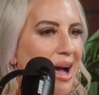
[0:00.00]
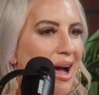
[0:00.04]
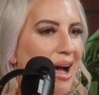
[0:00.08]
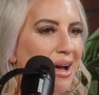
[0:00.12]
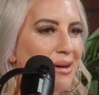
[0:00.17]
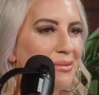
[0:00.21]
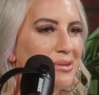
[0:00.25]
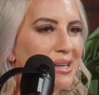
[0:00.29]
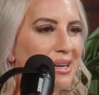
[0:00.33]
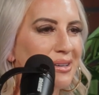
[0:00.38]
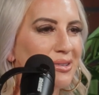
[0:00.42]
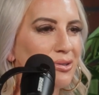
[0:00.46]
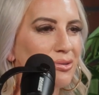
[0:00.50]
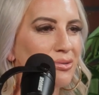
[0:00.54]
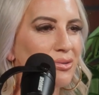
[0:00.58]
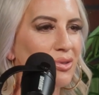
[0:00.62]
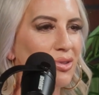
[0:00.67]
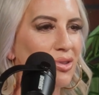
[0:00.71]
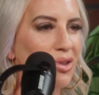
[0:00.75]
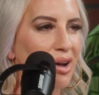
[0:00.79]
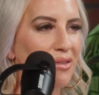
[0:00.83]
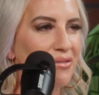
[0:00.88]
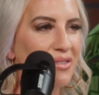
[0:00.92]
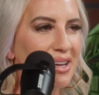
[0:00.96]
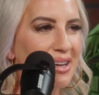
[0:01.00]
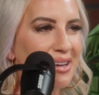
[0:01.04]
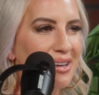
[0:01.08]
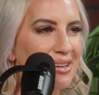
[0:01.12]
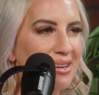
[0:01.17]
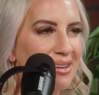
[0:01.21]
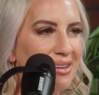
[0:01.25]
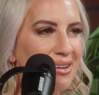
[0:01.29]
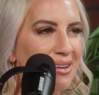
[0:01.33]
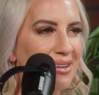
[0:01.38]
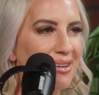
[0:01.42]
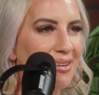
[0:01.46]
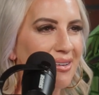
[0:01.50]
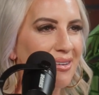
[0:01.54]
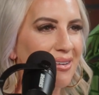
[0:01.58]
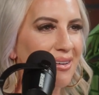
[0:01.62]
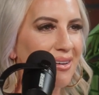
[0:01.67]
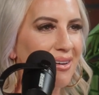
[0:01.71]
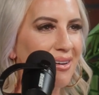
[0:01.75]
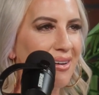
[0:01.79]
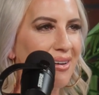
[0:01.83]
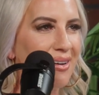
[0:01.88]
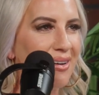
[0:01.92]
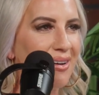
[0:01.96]
I mean, I don't love it
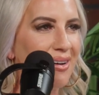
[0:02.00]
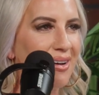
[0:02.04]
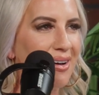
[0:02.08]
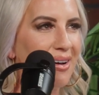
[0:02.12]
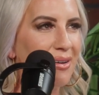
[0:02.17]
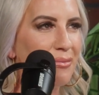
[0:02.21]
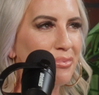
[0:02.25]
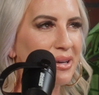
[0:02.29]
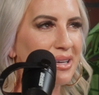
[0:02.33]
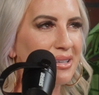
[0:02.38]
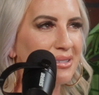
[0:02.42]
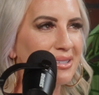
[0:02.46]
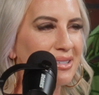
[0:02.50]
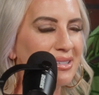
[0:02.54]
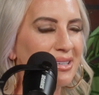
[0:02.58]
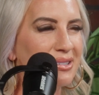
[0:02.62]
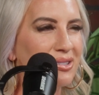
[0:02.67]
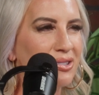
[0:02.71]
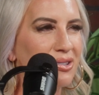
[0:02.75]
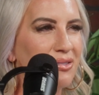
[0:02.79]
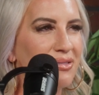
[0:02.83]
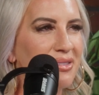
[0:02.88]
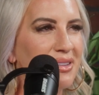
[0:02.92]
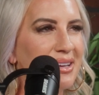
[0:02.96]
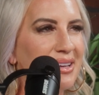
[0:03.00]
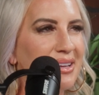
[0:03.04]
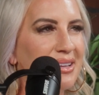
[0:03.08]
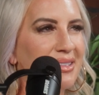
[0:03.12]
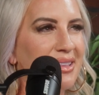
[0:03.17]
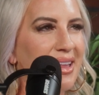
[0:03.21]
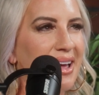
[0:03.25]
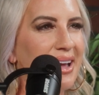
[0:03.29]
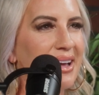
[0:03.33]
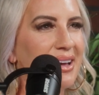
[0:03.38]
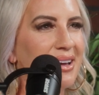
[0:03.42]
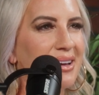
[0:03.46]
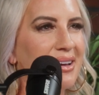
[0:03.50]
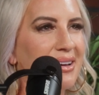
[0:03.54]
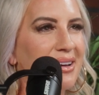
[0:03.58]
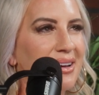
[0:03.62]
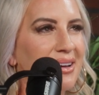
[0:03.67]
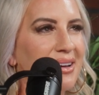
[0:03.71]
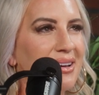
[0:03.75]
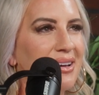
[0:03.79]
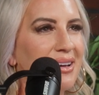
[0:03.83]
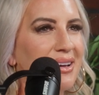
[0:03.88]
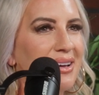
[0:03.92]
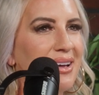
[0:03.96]
because then I start thinking like,
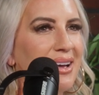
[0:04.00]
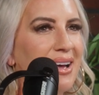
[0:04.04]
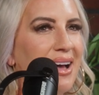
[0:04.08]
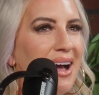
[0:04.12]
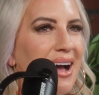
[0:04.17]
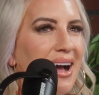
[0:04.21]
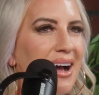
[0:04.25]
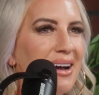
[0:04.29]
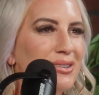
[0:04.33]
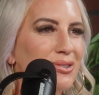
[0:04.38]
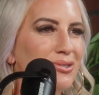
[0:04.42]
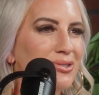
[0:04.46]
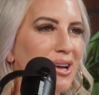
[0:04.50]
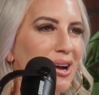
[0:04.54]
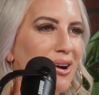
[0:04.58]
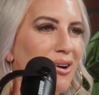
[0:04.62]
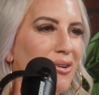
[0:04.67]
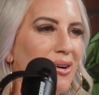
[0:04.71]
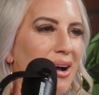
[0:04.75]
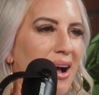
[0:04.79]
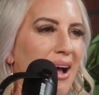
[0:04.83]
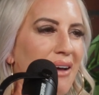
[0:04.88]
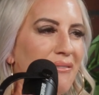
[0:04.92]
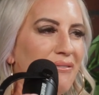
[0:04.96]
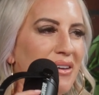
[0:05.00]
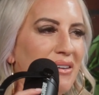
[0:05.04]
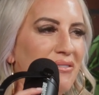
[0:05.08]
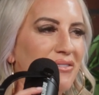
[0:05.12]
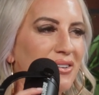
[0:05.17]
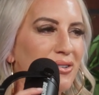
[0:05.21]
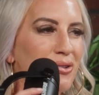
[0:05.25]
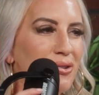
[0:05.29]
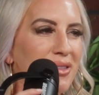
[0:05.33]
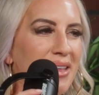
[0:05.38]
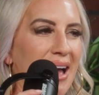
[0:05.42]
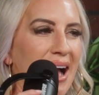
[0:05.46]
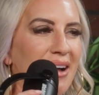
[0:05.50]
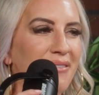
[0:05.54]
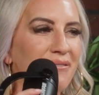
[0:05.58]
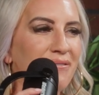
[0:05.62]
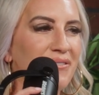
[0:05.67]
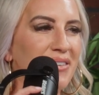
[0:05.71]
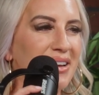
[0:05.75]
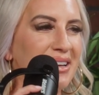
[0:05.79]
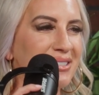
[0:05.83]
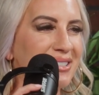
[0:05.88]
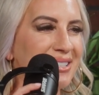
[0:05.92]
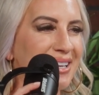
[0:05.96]
I don't know. If you're that
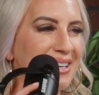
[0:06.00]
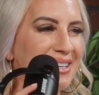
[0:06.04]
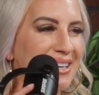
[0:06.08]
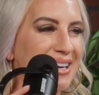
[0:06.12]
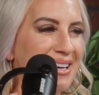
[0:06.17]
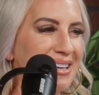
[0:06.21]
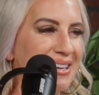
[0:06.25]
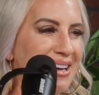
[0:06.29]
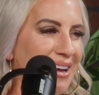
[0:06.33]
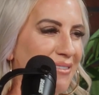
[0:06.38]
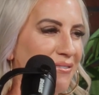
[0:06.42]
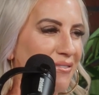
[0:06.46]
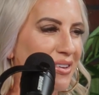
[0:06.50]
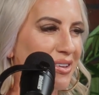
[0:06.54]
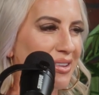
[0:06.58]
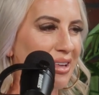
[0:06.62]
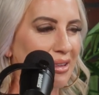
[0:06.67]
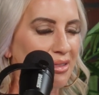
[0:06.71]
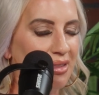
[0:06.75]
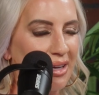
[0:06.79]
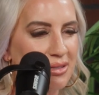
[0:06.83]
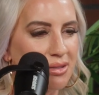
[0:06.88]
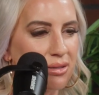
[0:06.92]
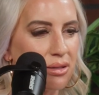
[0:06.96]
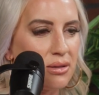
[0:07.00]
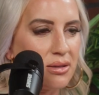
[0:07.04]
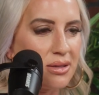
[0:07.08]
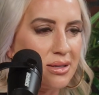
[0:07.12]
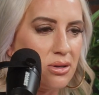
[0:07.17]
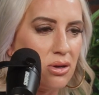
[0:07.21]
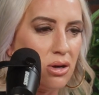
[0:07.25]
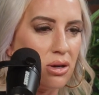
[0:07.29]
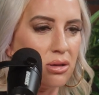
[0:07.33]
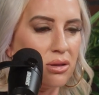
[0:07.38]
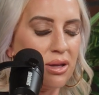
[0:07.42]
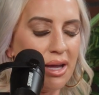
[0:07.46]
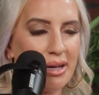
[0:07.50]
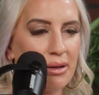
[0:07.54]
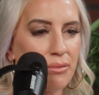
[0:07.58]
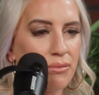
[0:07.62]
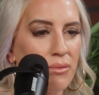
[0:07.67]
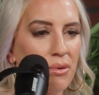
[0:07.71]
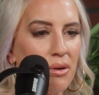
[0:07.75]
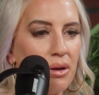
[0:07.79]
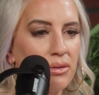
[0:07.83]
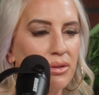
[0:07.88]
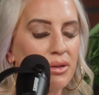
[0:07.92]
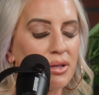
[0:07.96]
fixated, I feel like that's a little like
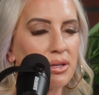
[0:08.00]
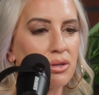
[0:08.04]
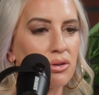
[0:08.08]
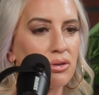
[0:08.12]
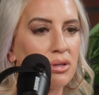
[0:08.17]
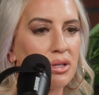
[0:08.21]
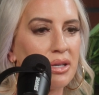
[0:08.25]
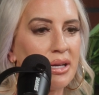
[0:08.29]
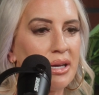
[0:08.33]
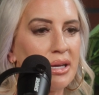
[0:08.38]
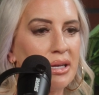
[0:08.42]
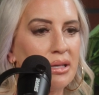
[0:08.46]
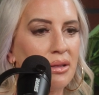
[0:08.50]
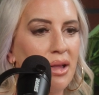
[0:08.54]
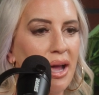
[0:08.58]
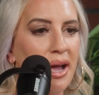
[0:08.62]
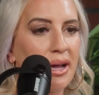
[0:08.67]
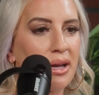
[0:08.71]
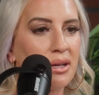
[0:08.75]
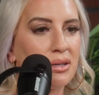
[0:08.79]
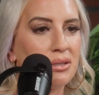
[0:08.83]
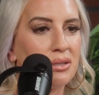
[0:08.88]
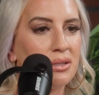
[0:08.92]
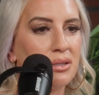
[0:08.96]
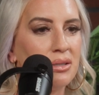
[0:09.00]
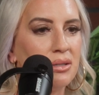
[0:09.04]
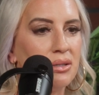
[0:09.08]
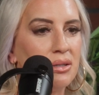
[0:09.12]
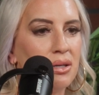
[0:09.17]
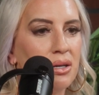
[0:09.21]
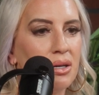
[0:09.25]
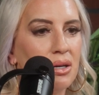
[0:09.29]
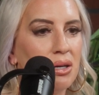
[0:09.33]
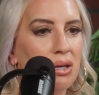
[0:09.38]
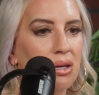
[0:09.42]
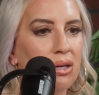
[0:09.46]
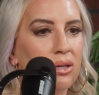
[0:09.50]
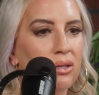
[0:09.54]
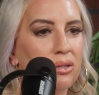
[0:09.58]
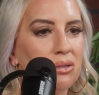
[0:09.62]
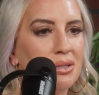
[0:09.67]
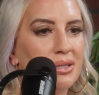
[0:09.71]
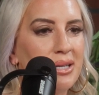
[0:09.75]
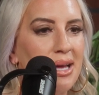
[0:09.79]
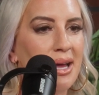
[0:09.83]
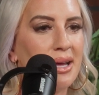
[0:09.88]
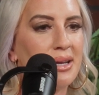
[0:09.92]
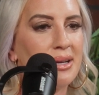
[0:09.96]
literally like
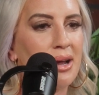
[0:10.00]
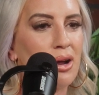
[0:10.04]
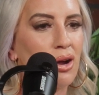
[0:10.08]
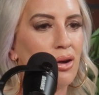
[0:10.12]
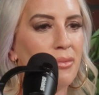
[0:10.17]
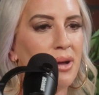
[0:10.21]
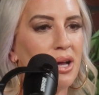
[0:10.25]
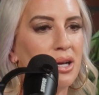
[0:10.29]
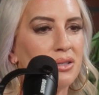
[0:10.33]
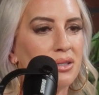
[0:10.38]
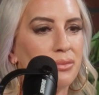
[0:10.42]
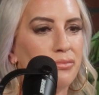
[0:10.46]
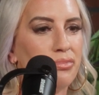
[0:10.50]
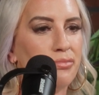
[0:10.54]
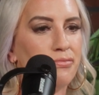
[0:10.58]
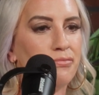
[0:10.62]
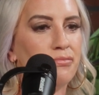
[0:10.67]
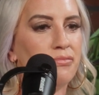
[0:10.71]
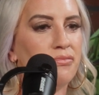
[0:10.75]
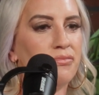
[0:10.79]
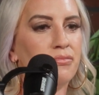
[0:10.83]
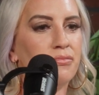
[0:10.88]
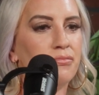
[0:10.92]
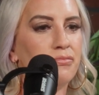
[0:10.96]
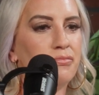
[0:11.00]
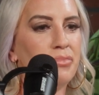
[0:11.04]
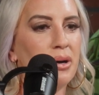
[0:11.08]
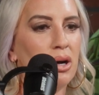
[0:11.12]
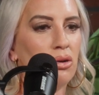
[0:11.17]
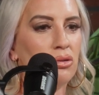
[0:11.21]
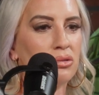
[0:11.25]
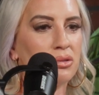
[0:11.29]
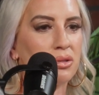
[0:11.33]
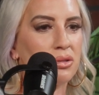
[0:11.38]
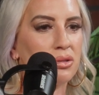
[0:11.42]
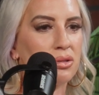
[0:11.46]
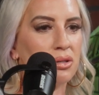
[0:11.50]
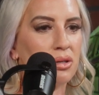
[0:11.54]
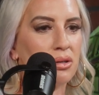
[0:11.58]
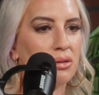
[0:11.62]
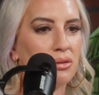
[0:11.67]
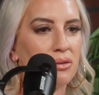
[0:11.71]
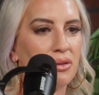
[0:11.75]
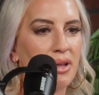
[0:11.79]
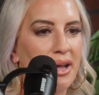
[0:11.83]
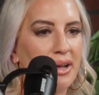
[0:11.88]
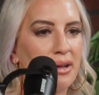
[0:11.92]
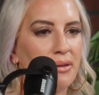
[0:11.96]
10 Hermes belts,
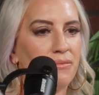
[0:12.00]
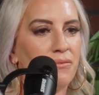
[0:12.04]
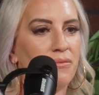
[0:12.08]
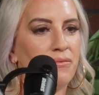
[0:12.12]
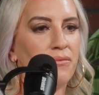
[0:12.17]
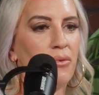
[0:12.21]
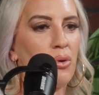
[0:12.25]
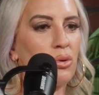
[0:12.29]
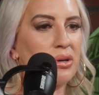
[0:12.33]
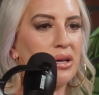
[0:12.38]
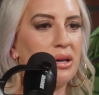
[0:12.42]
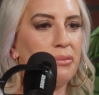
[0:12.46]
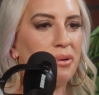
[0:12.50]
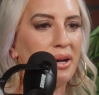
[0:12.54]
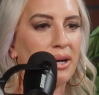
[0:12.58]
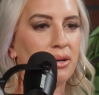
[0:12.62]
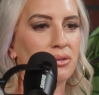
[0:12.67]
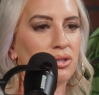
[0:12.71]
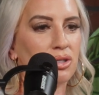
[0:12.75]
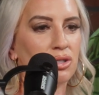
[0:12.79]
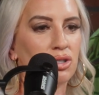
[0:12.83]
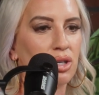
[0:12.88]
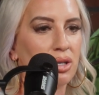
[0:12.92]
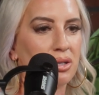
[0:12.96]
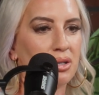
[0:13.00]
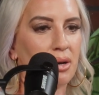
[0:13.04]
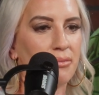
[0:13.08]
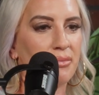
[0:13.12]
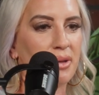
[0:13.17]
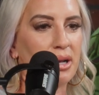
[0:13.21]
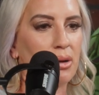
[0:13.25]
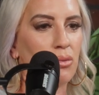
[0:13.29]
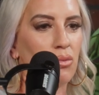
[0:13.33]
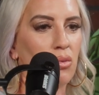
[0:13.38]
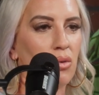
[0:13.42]
like 40 pairs of shit. And I'm like,